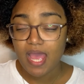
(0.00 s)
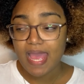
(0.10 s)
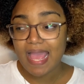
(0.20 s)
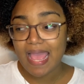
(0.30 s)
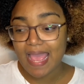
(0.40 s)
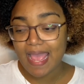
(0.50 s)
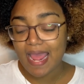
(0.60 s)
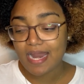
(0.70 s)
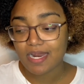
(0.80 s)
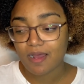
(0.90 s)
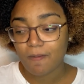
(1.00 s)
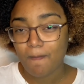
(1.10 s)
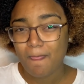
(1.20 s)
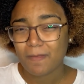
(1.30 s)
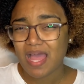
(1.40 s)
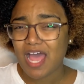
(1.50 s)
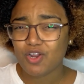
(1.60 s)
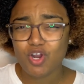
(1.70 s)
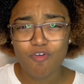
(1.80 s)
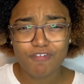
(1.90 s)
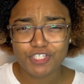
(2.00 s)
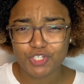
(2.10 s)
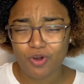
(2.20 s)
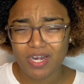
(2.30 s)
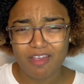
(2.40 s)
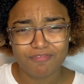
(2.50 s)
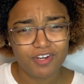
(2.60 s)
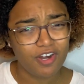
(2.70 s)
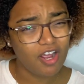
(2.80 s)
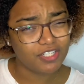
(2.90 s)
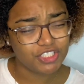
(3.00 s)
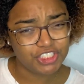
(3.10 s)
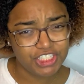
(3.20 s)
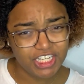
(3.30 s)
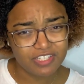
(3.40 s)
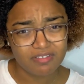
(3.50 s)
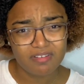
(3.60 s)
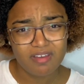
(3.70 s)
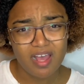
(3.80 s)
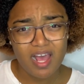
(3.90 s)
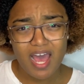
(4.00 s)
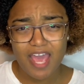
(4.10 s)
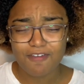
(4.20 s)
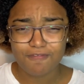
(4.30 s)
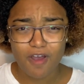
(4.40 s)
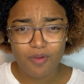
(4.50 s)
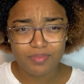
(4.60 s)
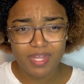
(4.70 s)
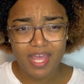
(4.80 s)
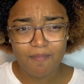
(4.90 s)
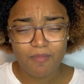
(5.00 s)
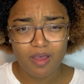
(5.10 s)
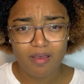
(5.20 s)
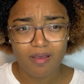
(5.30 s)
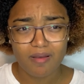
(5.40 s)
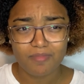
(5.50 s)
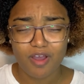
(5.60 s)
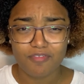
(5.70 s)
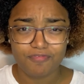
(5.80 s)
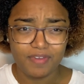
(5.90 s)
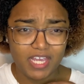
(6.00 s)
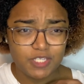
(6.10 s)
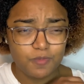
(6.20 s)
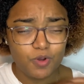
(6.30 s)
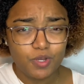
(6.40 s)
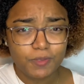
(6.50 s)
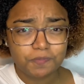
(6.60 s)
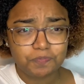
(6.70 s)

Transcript: And I don't know for sure if they're on the sheet. I found them on Facebook.